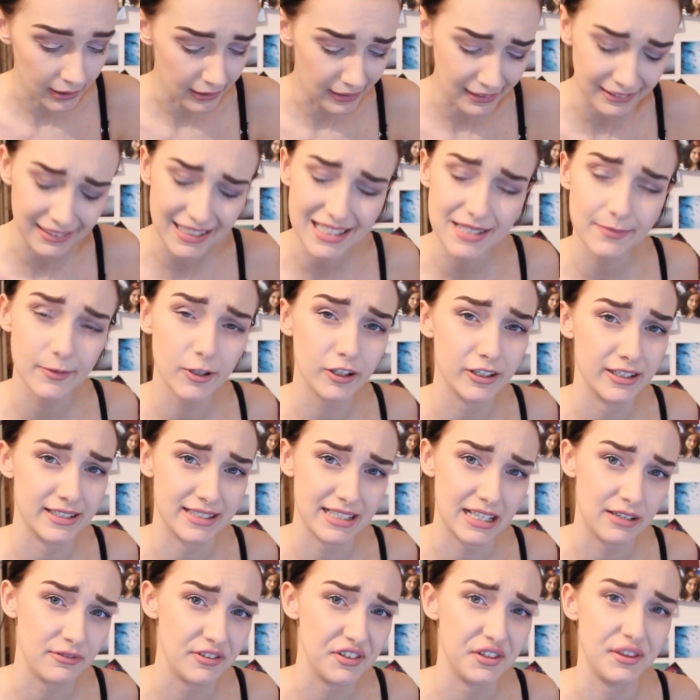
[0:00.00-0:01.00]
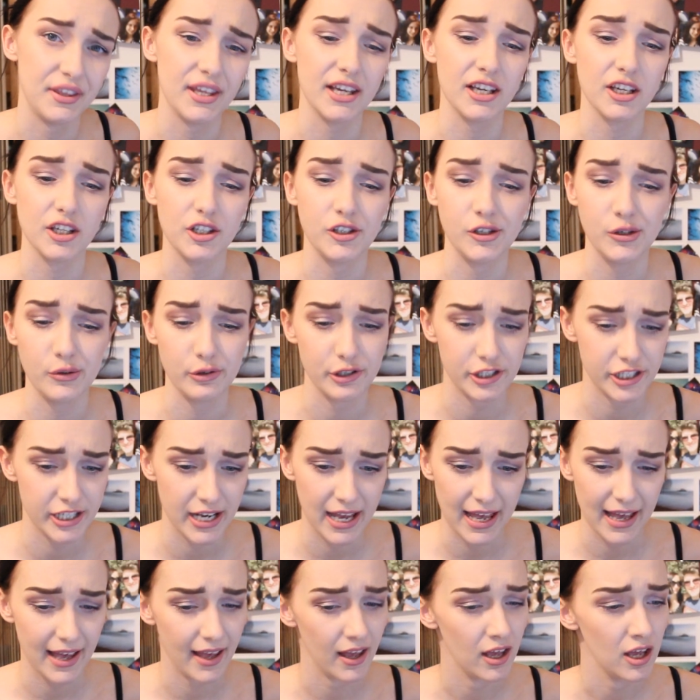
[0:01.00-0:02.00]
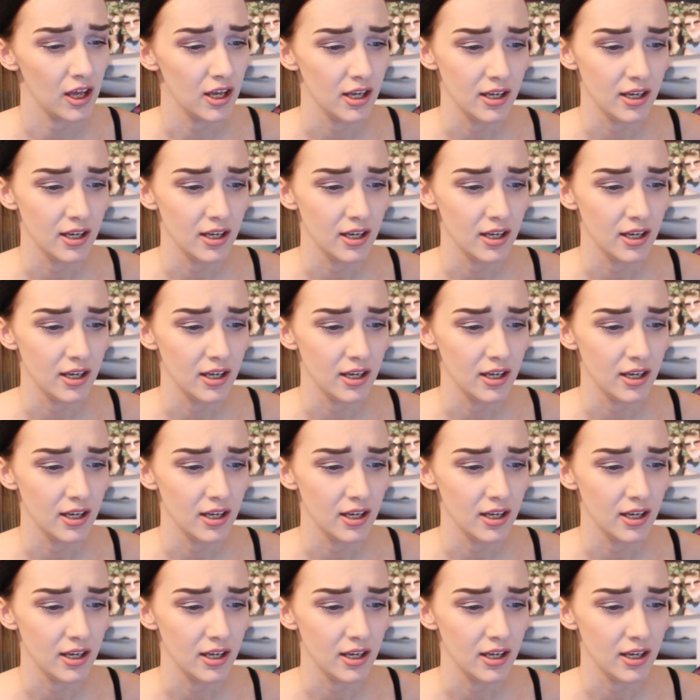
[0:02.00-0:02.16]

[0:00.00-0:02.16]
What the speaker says: And let's be honest, if you think you share